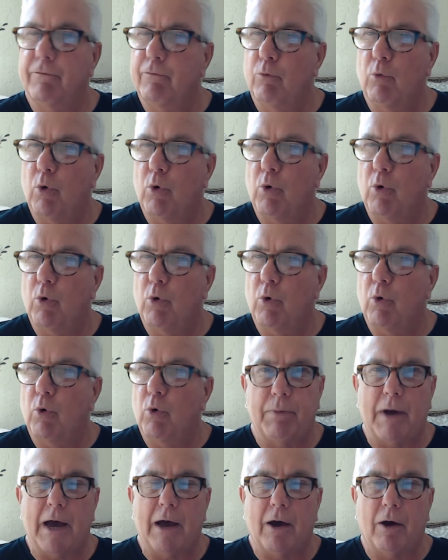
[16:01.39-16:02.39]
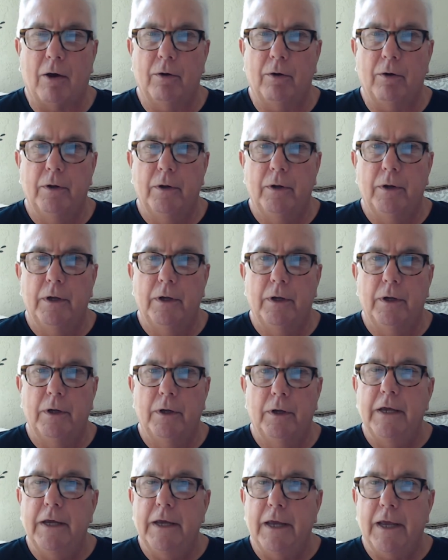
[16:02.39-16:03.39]
of what it's about.
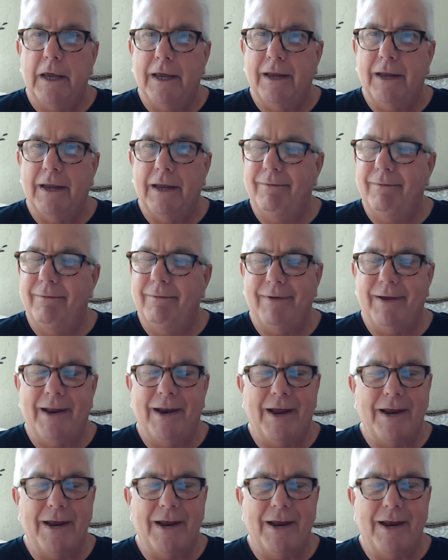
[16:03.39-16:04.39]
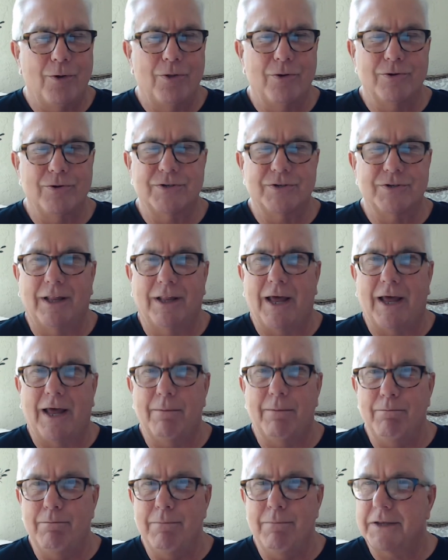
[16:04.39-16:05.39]
And I know there's a lot
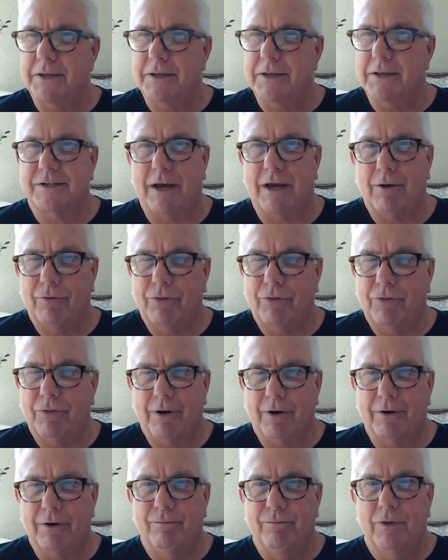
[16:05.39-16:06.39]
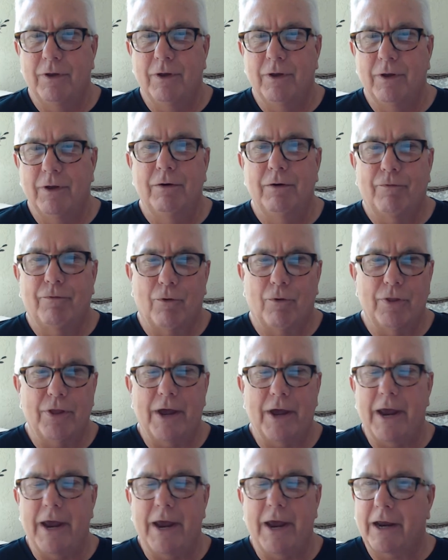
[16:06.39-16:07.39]
of myths out there for
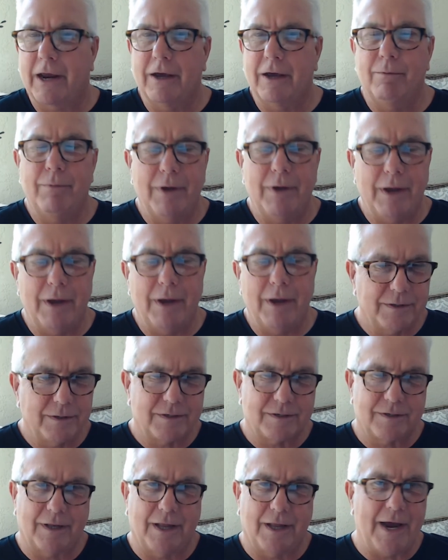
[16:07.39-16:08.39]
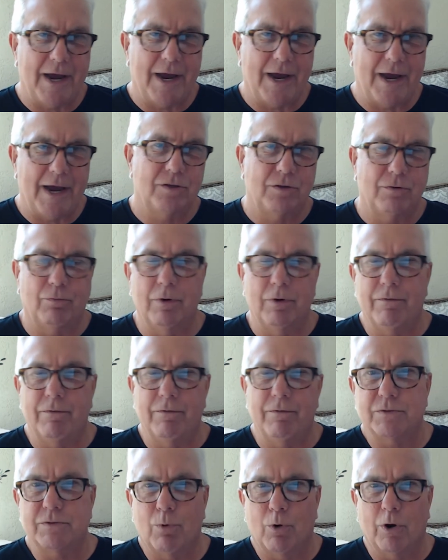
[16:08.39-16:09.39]
the HECM slash the
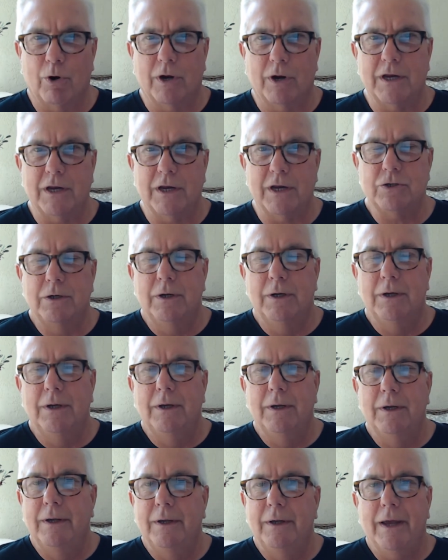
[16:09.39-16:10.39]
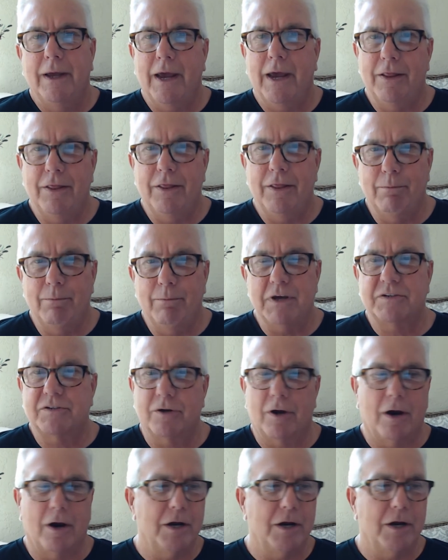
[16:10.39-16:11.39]
reverse mortgage, and the
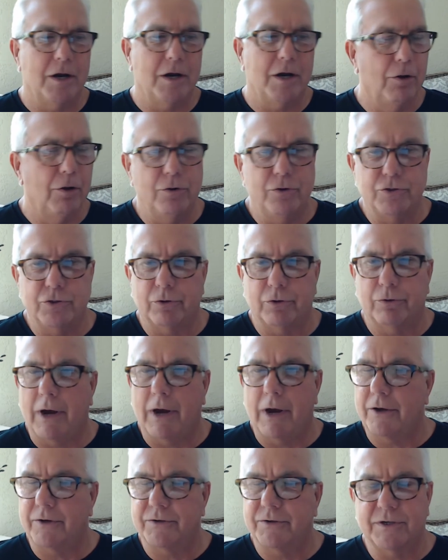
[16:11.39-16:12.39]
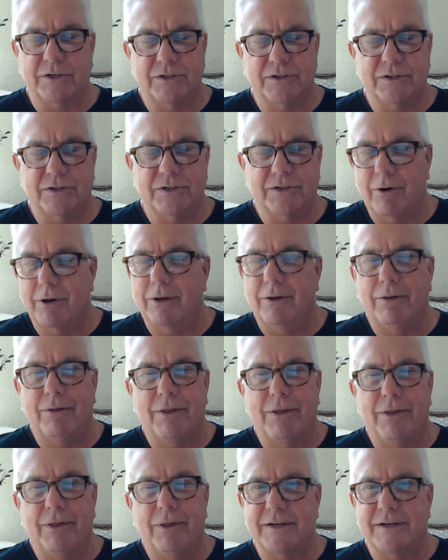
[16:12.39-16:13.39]
myths are you lose your house, etc.
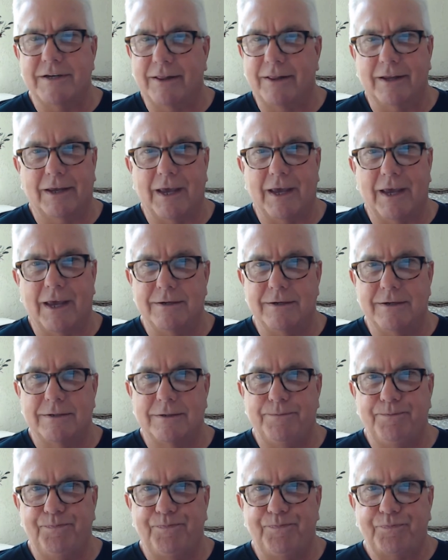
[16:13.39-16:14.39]
That's not the case.